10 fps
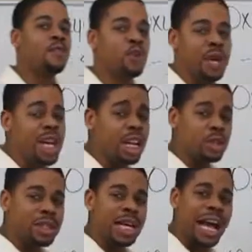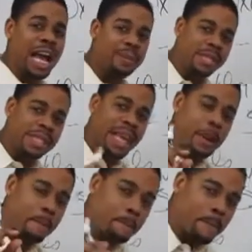300 times is at
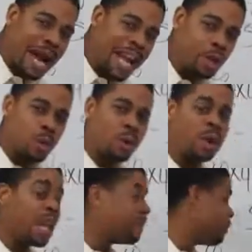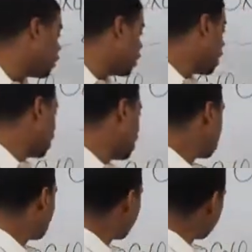a micro level.
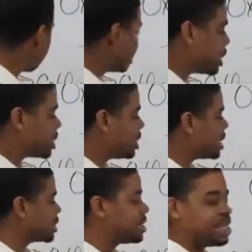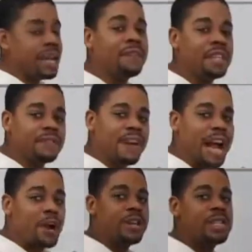So it looks at the cells and see if this
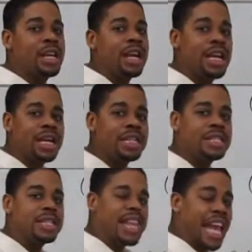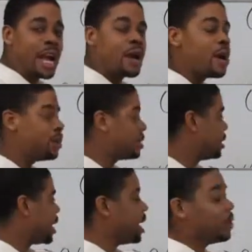virus is there on the
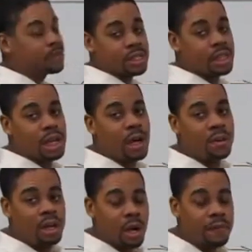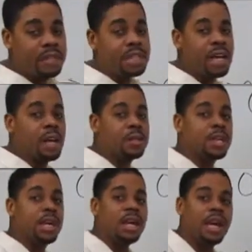cells, on the nervous cells,
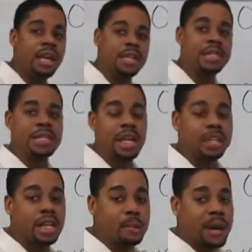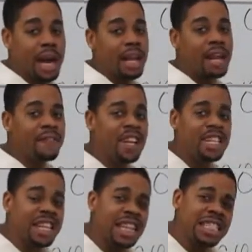and the cells of the body. If it
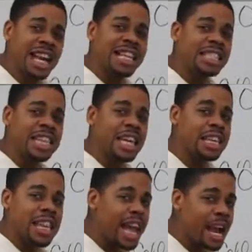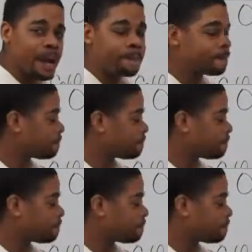does not see it there,